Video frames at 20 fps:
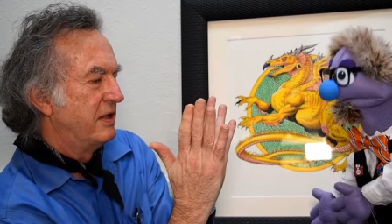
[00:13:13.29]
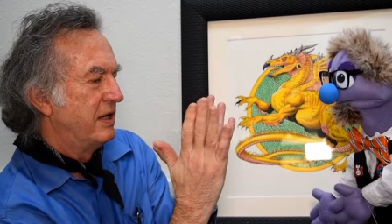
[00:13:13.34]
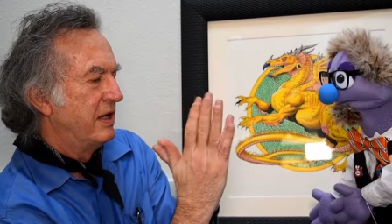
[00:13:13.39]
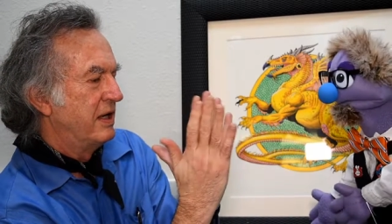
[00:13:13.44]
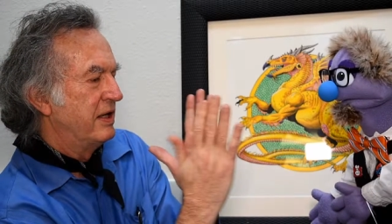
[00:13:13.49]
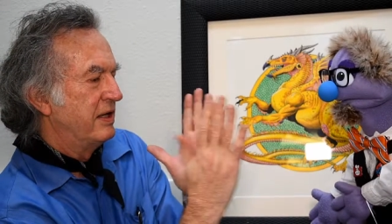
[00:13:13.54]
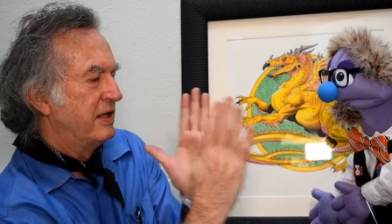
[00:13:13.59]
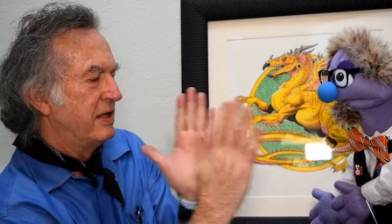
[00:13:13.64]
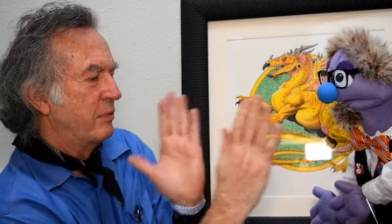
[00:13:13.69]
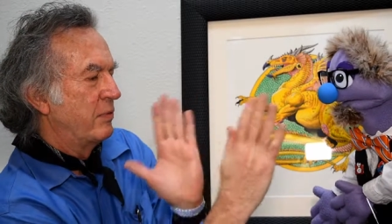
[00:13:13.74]

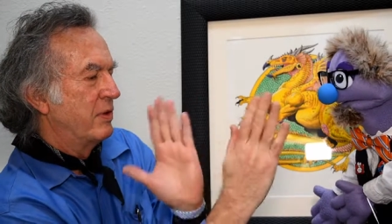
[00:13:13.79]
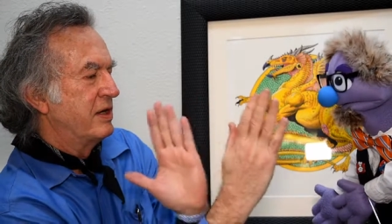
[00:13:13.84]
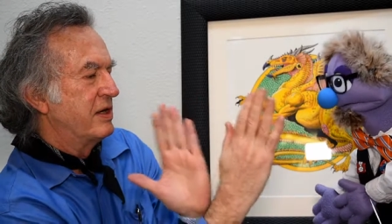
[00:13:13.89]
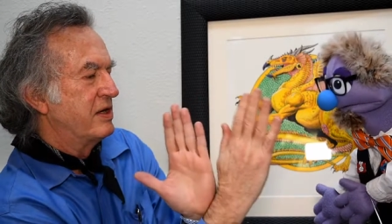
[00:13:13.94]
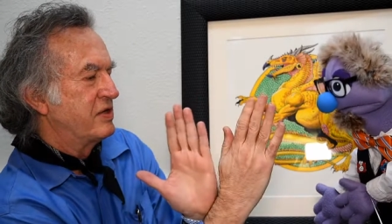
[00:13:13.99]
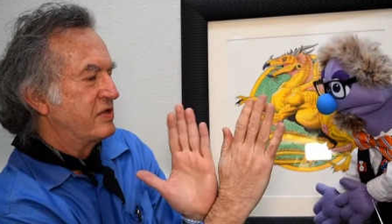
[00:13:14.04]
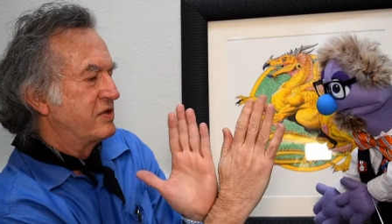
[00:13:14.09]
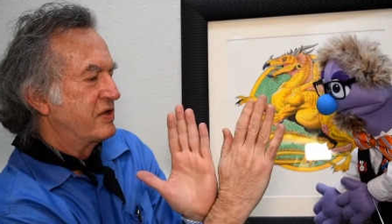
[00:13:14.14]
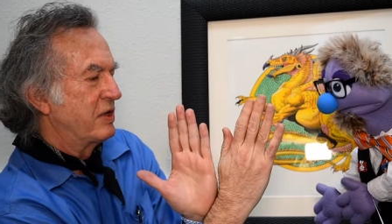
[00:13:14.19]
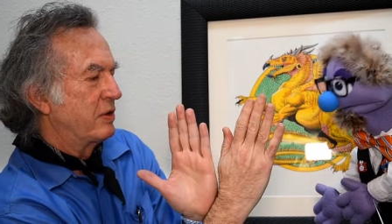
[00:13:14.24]
and they weren't
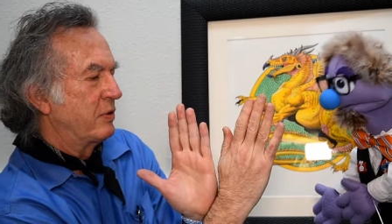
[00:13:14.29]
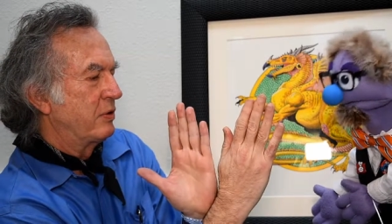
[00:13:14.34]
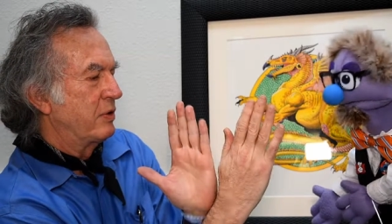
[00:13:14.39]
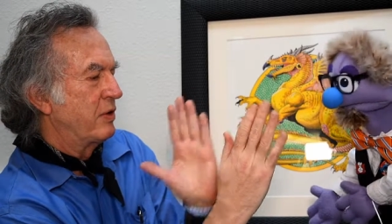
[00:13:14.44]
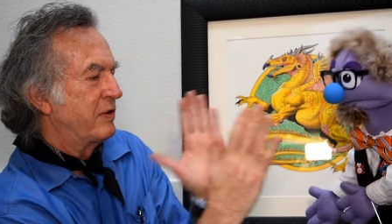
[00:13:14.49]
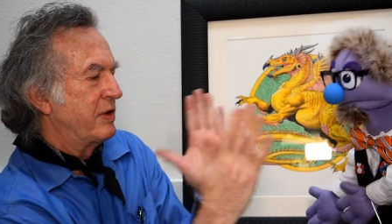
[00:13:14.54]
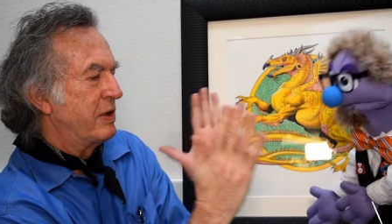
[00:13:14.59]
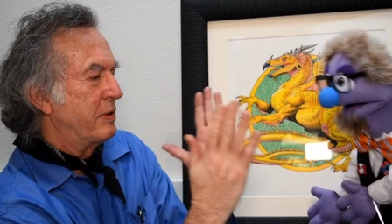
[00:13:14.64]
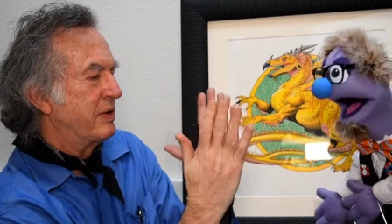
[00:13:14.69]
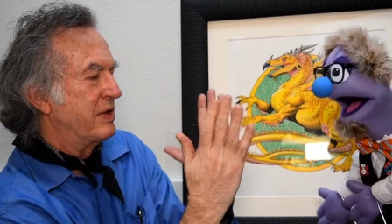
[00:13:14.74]
in a single
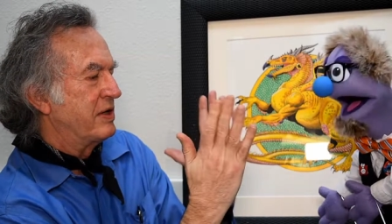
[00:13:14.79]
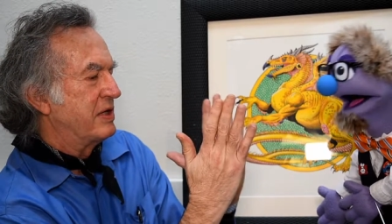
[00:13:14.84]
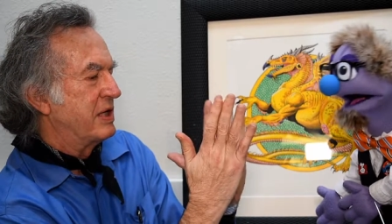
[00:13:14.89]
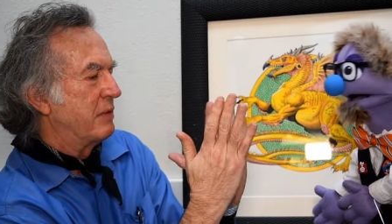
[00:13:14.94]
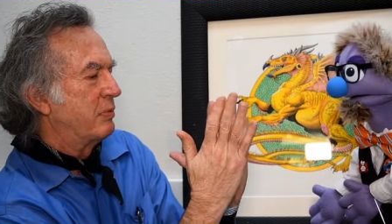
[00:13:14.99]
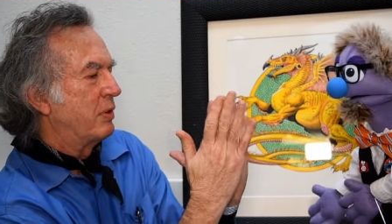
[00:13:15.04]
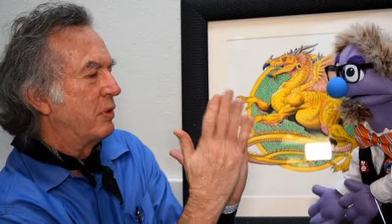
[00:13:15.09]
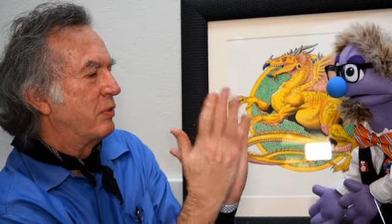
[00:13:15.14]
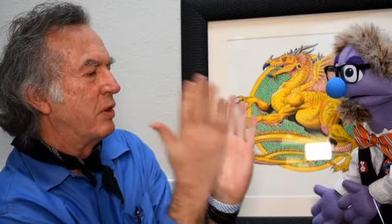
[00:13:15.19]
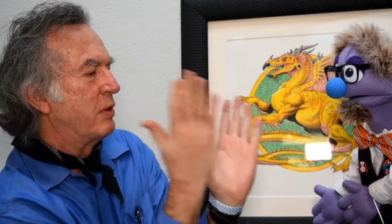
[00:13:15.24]
row, they were in a
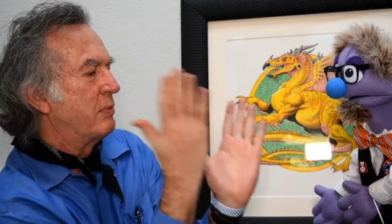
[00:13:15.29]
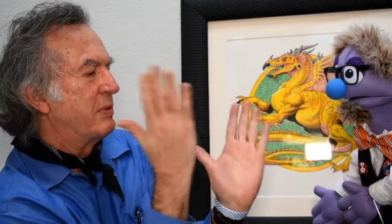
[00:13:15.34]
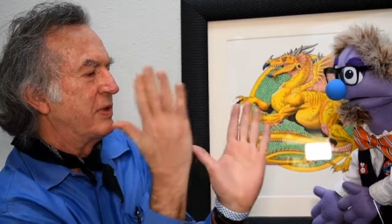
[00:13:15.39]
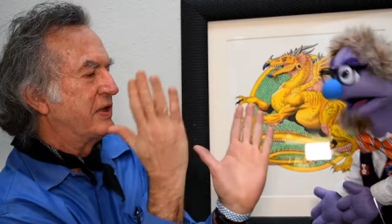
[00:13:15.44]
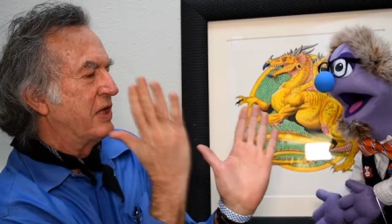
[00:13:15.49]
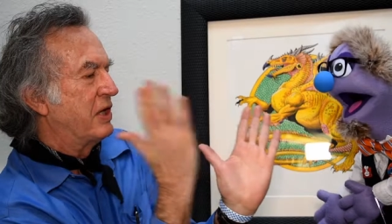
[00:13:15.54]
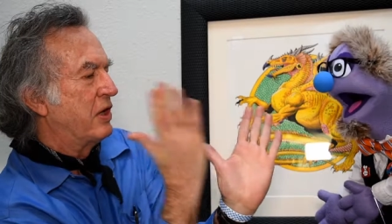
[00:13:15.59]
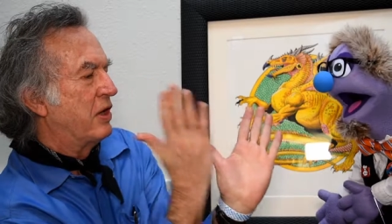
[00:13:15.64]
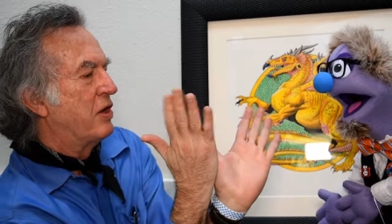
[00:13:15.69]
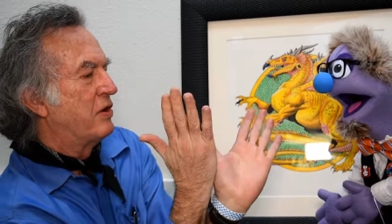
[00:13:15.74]
double row,
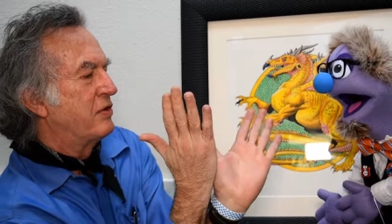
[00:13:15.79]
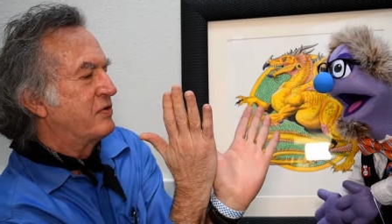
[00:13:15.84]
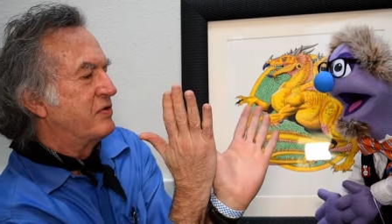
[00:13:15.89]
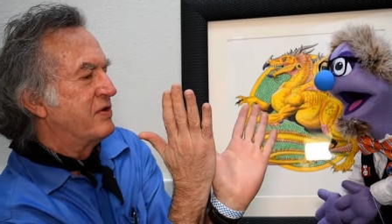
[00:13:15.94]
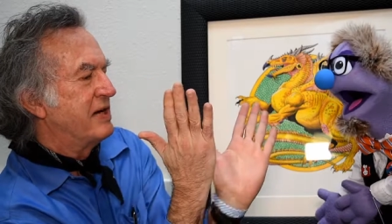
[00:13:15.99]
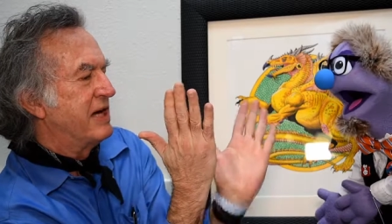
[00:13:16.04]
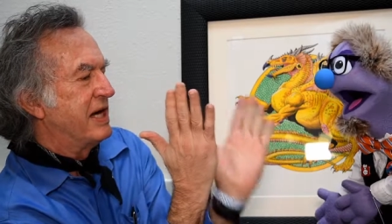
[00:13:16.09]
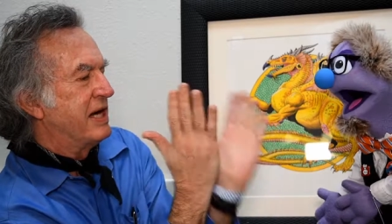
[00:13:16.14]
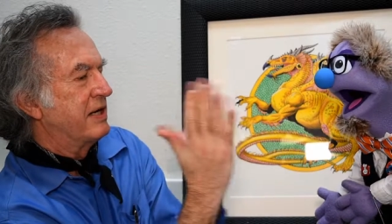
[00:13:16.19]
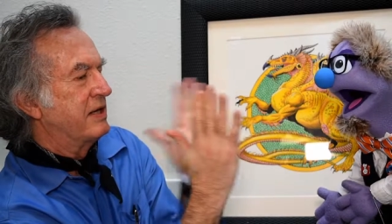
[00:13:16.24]
but they
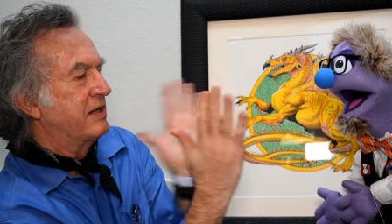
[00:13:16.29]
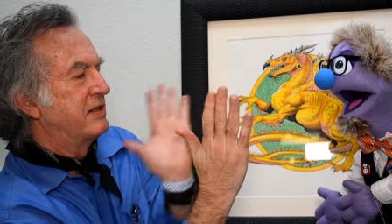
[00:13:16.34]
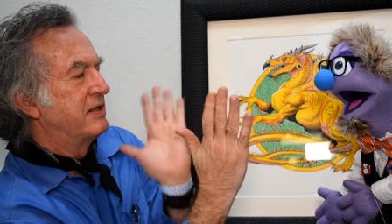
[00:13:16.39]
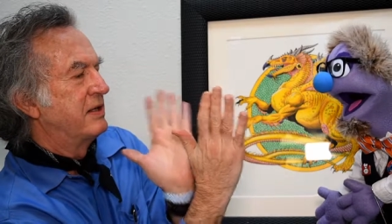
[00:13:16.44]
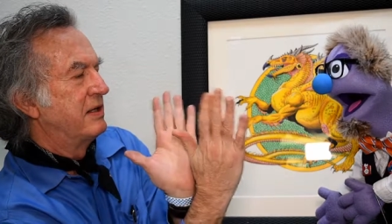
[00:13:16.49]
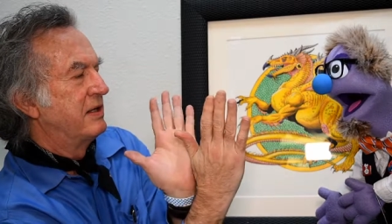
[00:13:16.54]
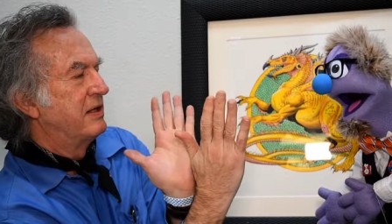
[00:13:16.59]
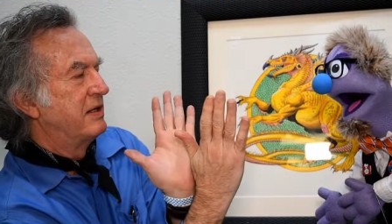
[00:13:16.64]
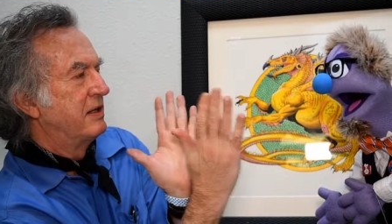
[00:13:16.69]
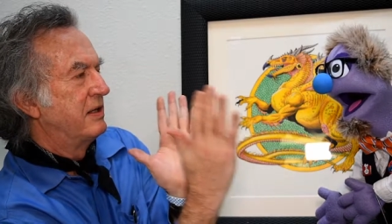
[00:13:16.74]
alternated
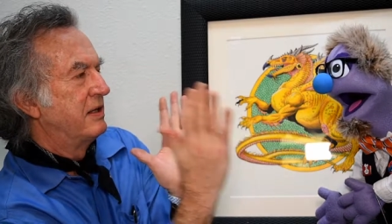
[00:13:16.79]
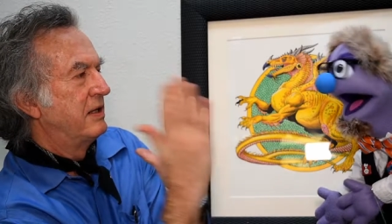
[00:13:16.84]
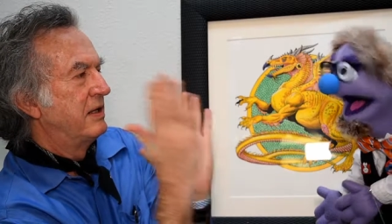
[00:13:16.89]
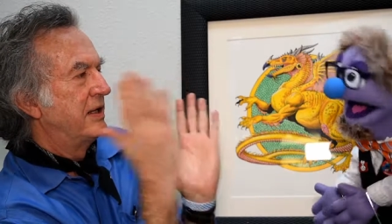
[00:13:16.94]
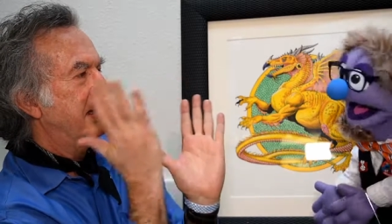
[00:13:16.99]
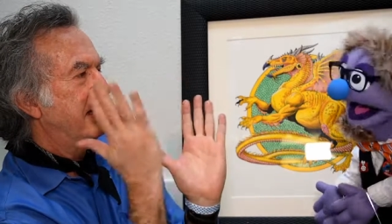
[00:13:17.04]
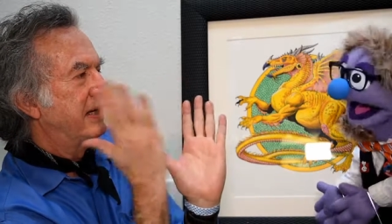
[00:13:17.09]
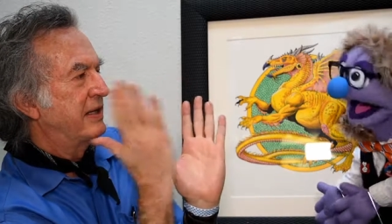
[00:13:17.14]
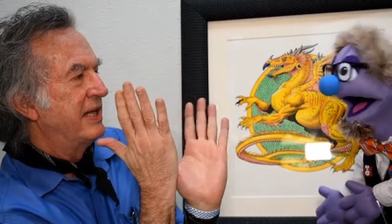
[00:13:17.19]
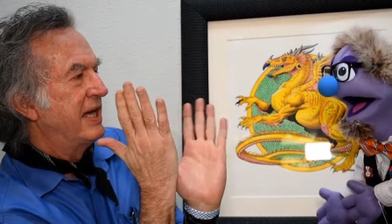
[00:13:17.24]

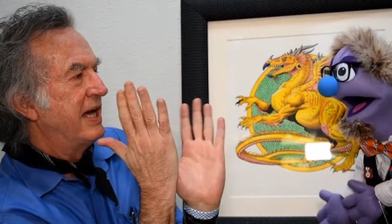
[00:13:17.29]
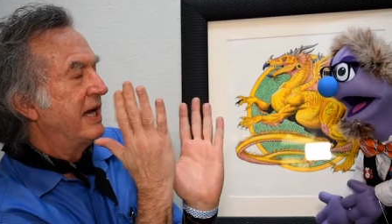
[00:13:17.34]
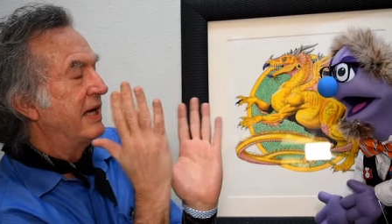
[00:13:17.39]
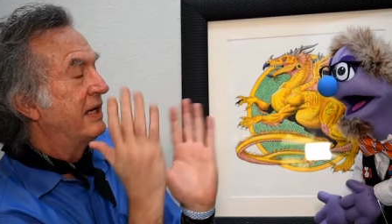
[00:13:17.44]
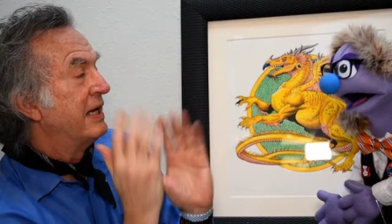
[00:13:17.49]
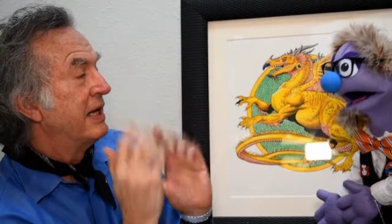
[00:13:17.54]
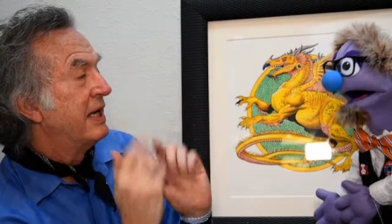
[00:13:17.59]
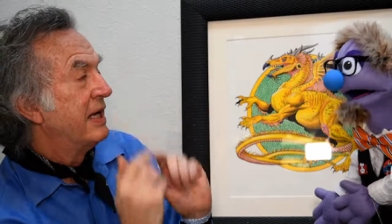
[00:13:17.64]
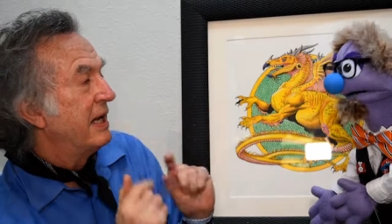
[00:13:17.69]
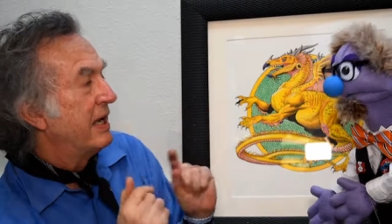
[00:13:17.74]
like that.